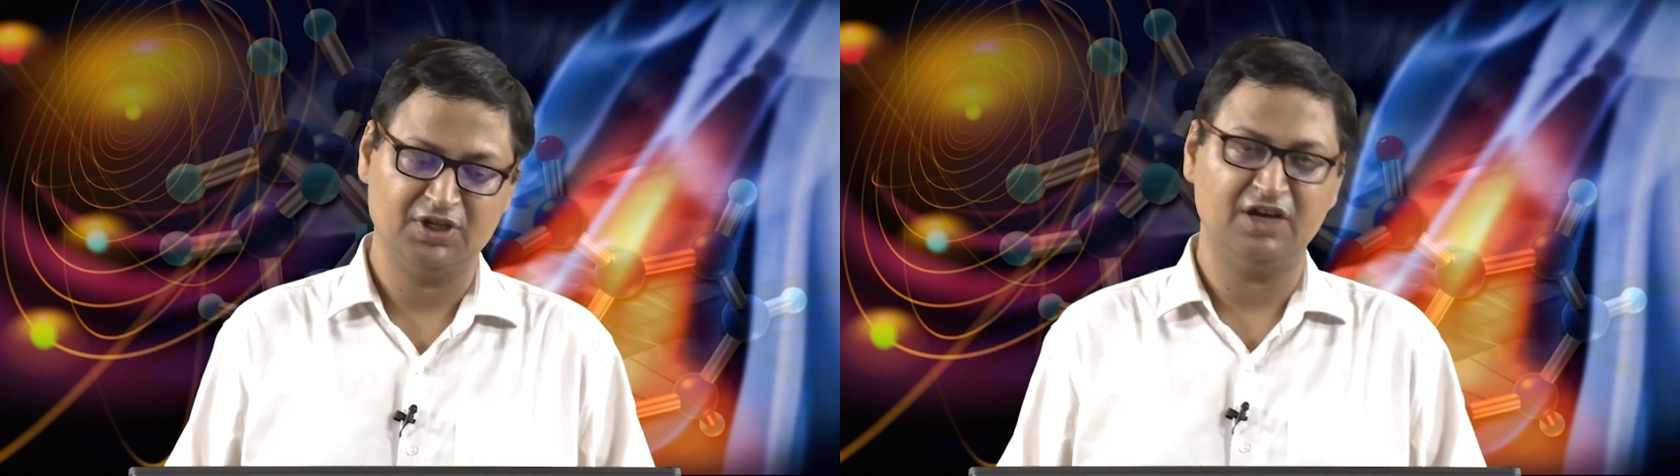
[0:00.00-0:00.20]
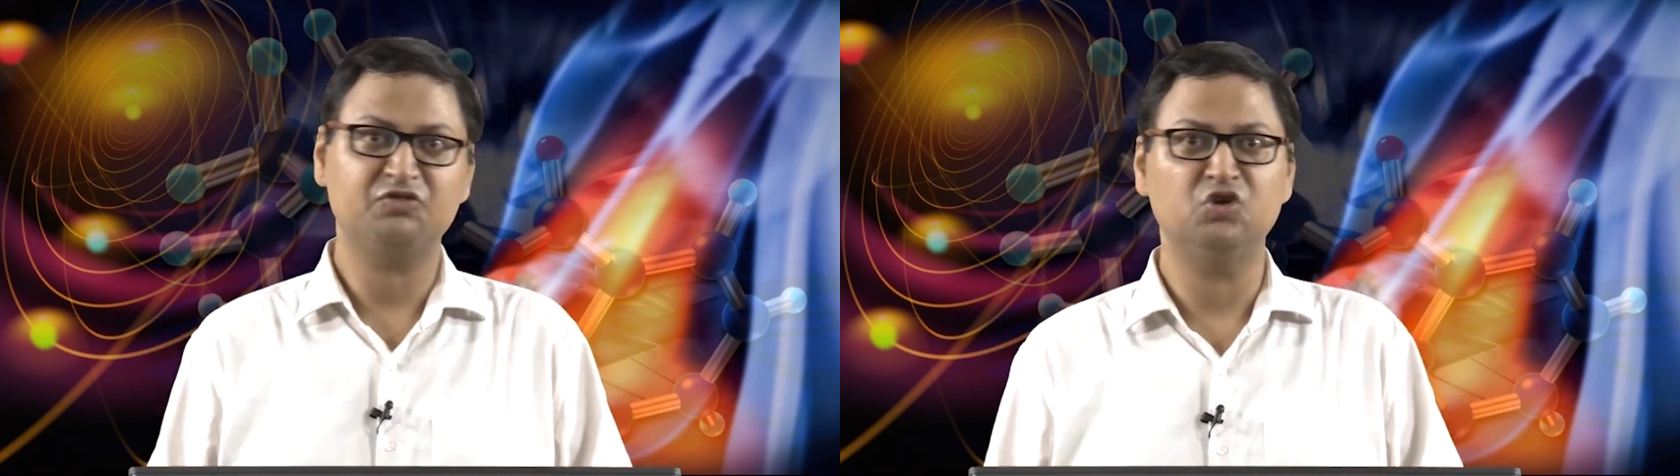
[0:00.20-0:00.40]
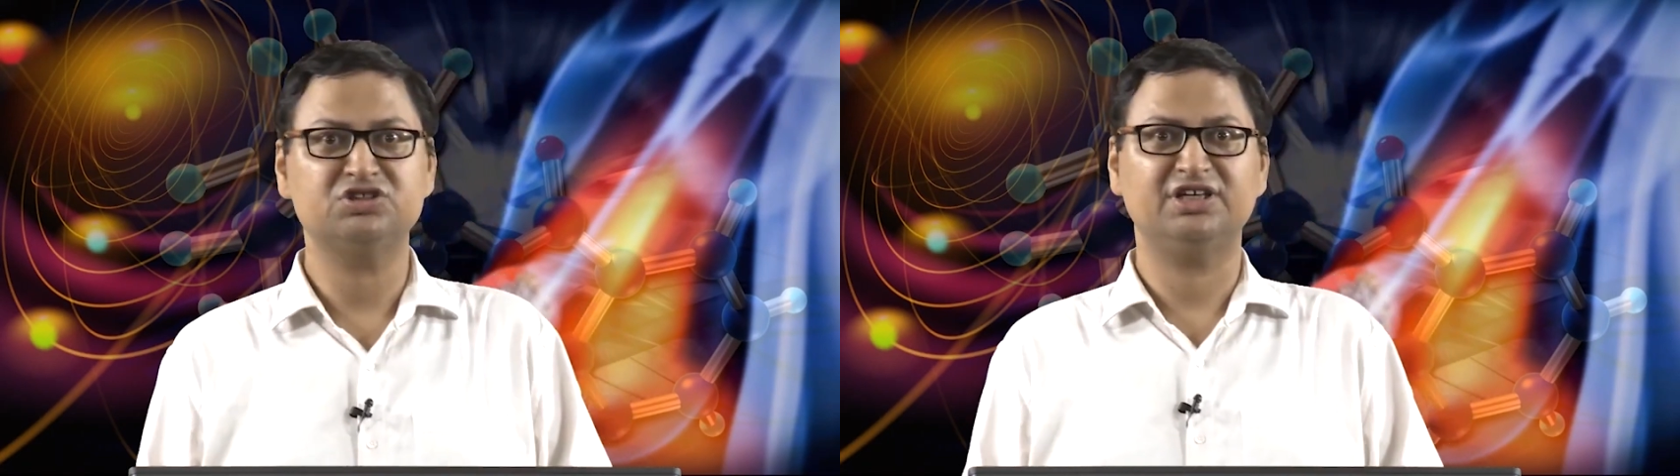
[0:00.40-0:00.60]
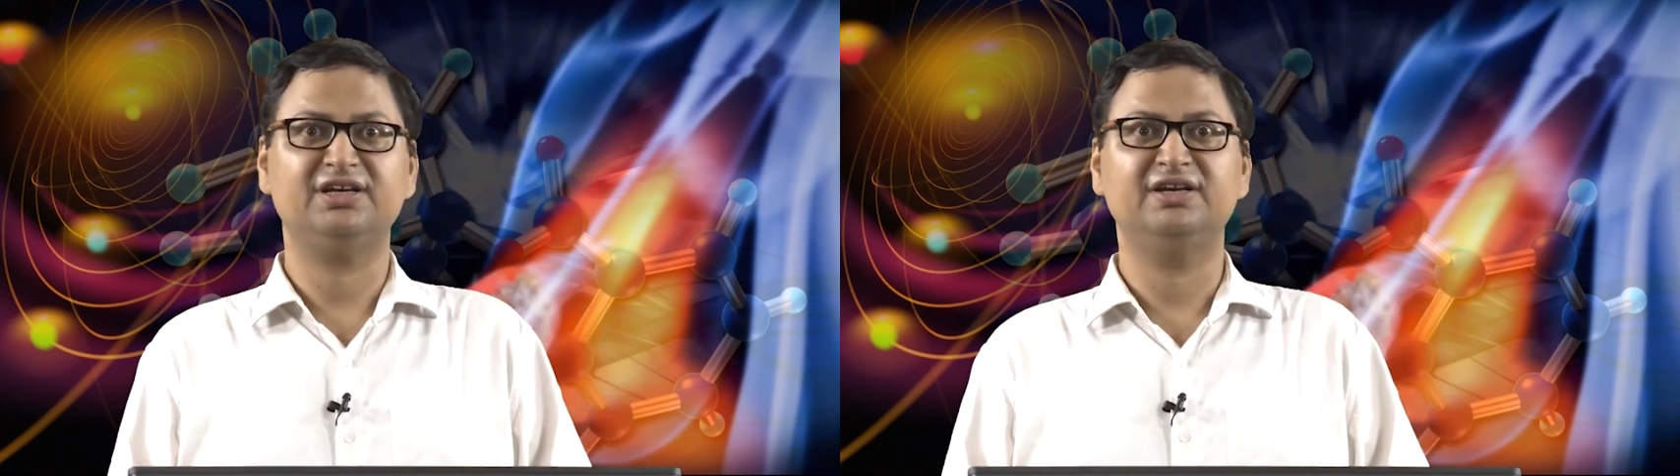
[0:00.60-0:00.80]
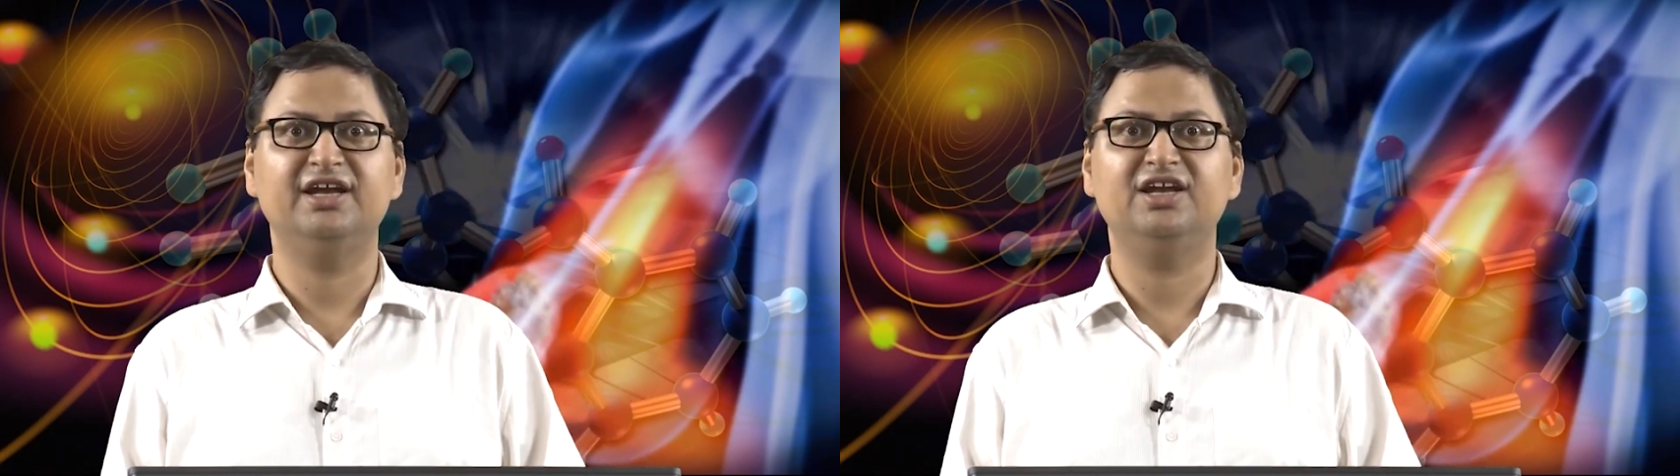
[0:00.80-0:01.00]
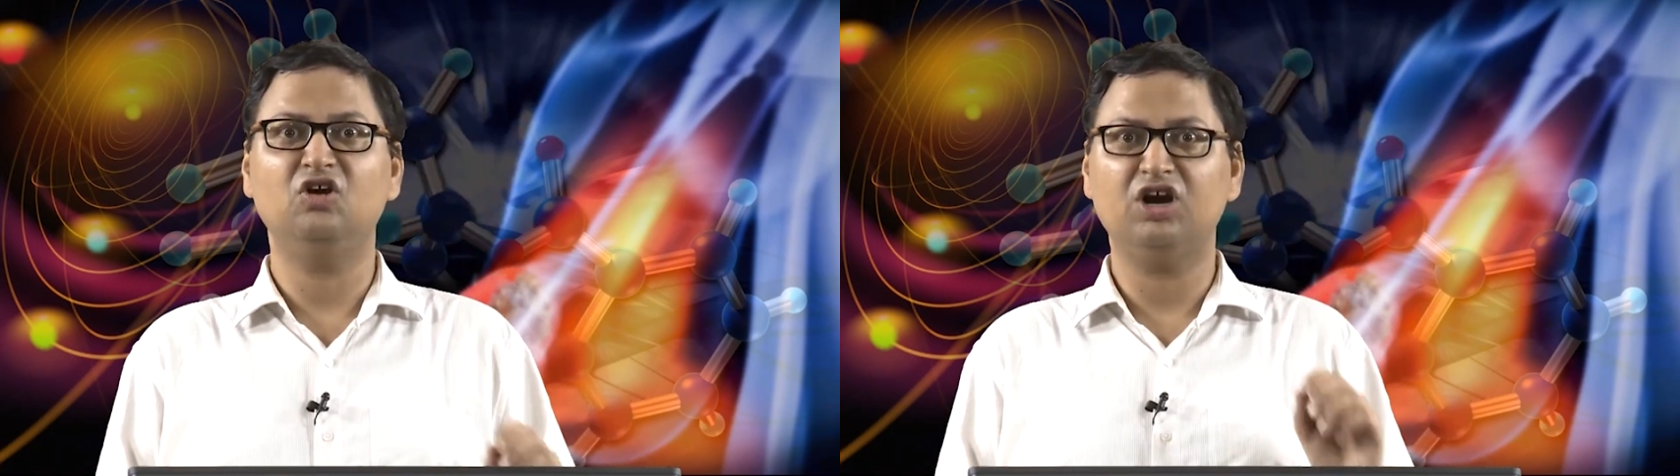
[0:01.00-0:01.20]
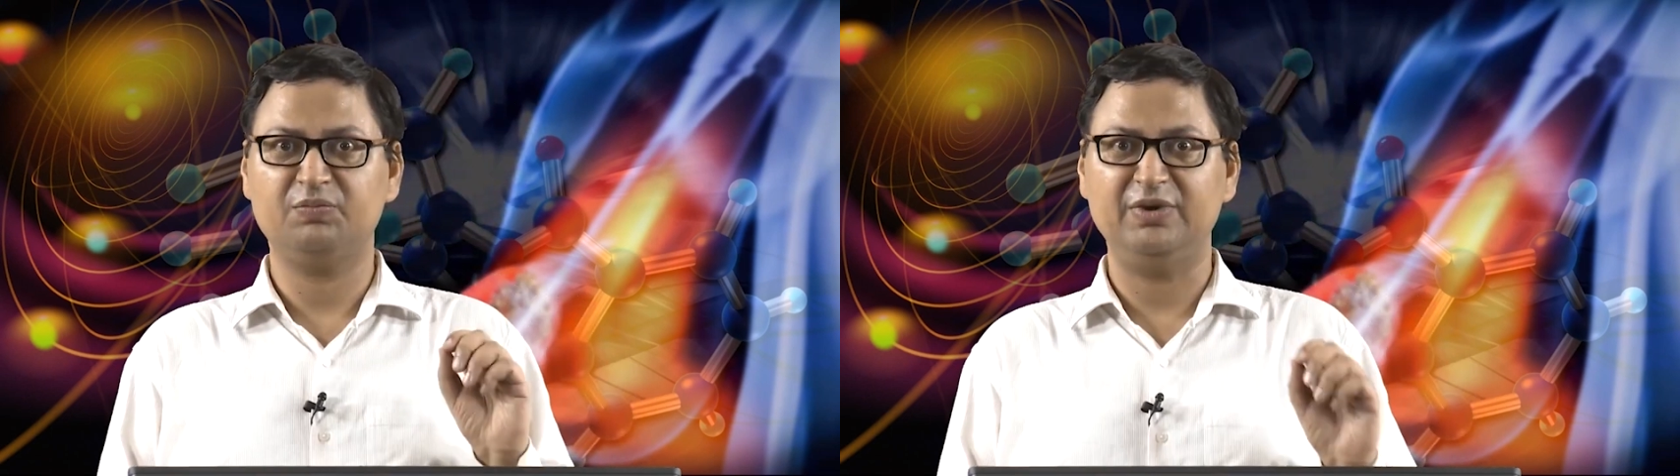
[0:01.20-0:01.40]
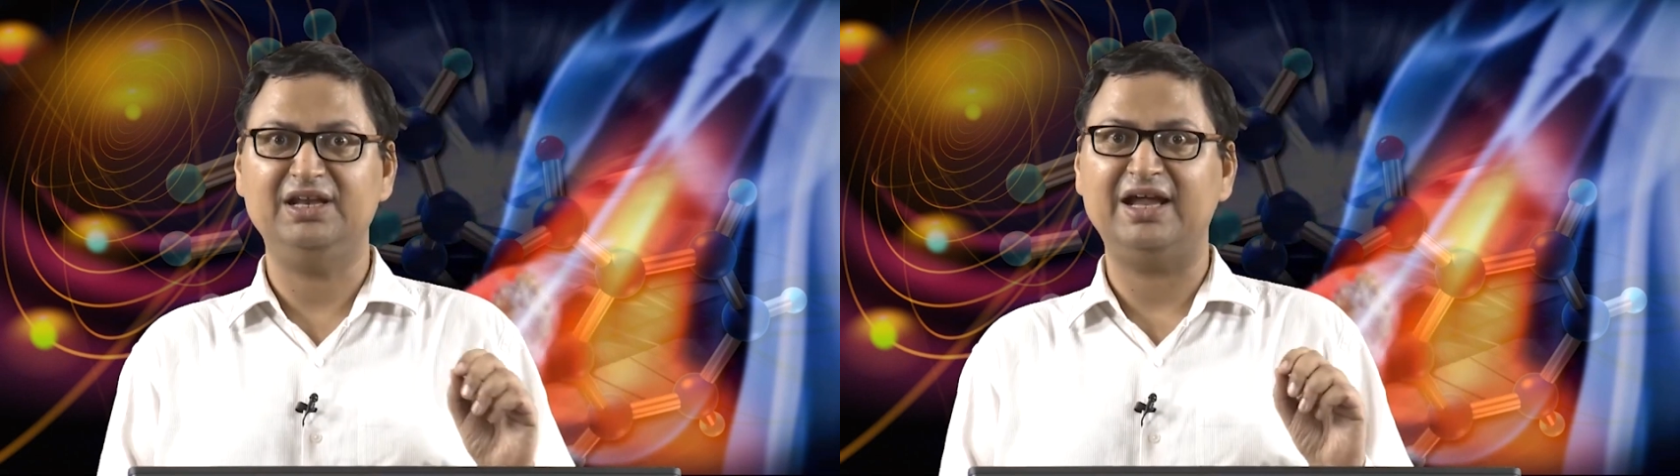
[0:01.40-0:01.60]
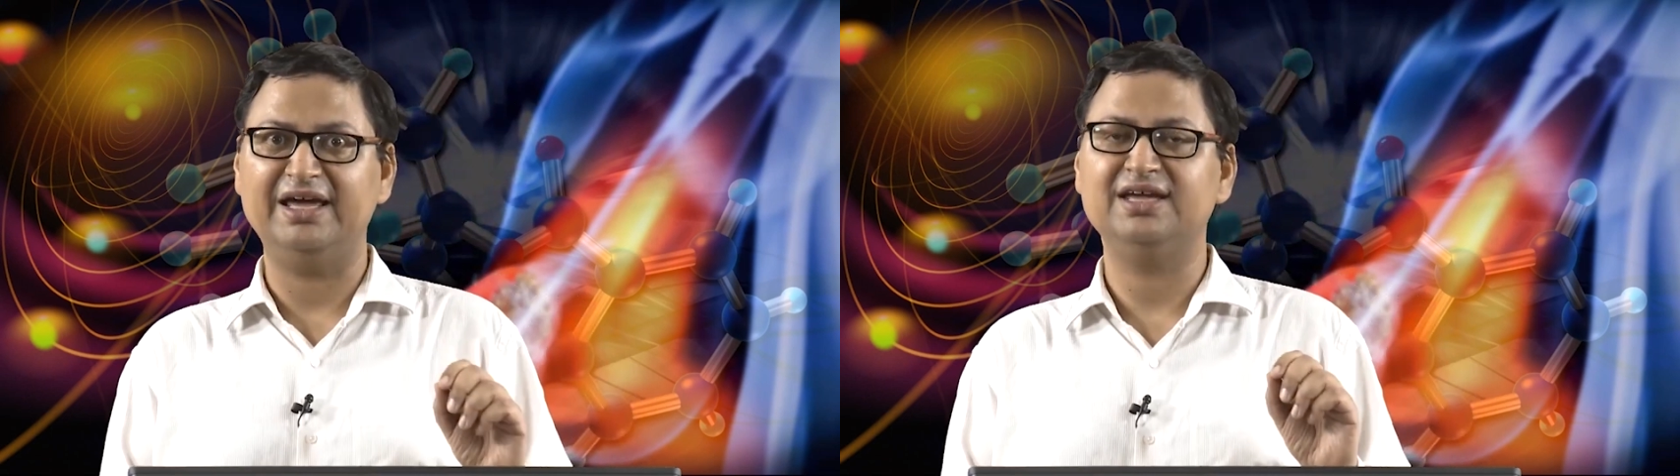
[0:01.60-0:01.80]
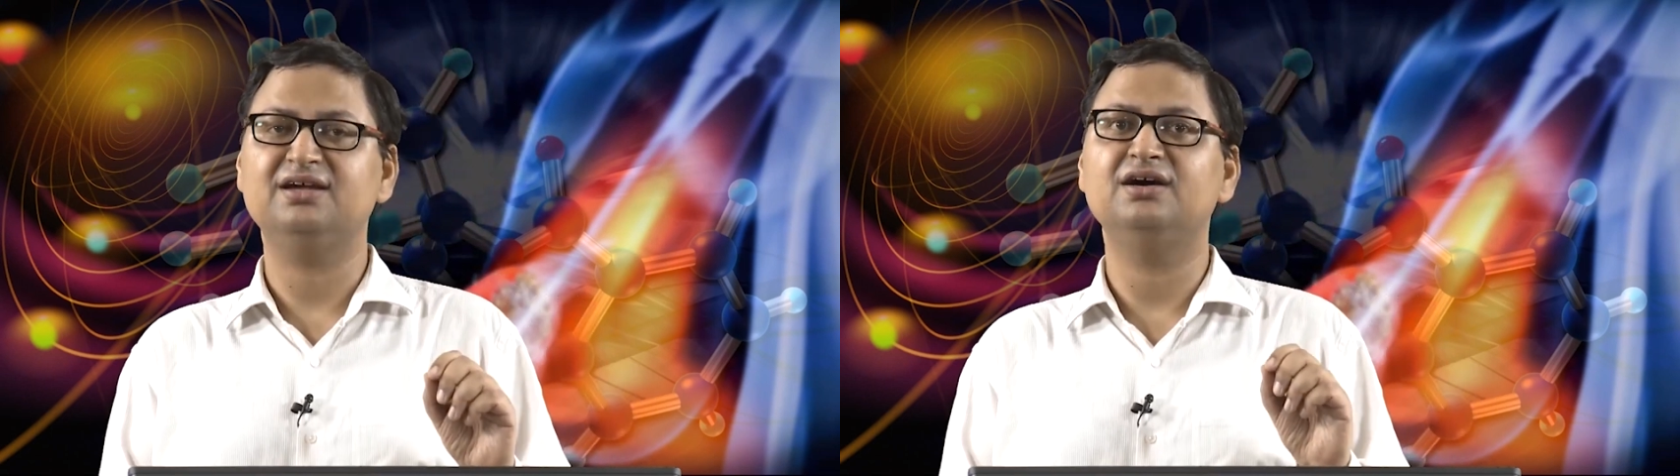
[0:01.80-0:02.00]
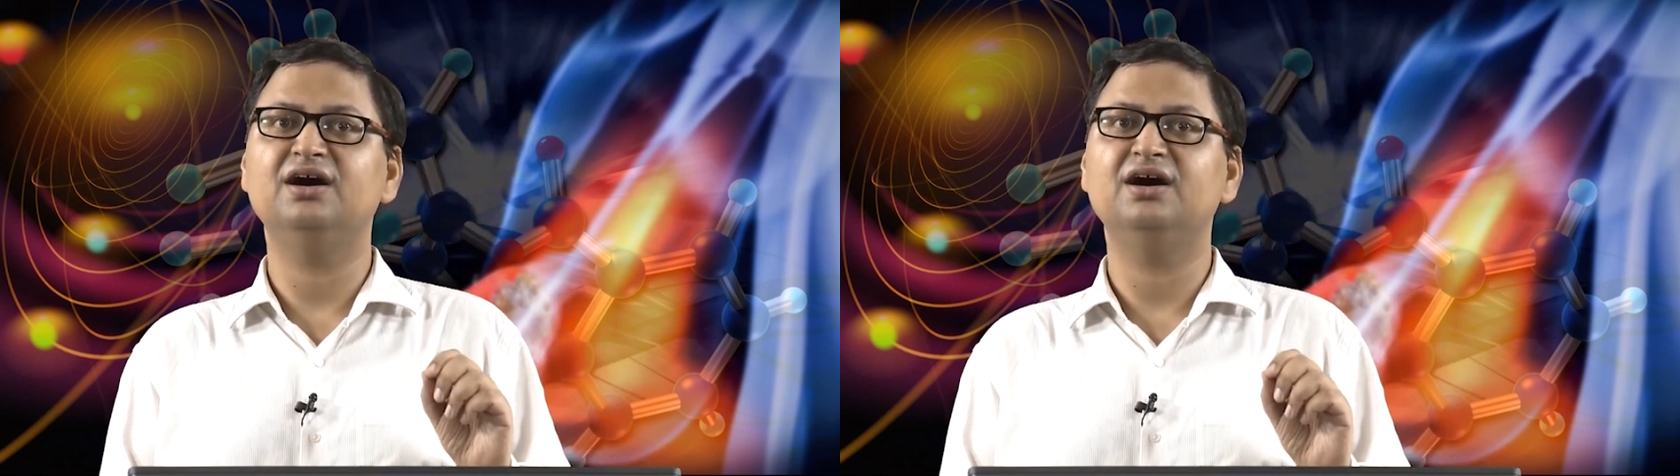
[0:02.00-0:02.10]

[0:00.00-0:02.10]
Of course, it need not be like